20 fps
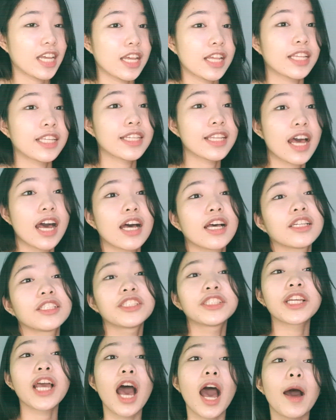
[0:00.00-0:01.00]
sa
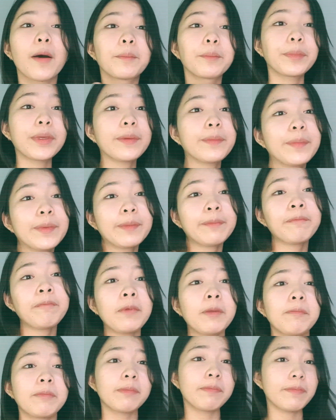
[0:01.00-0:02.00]
Shopee.
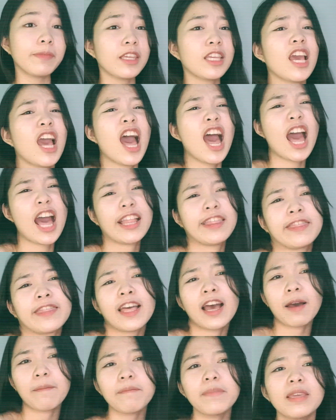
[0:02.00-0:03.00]
Ang
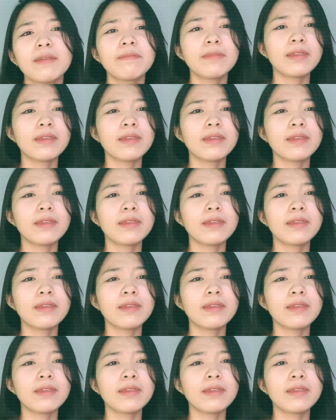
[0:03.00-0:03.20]
dami.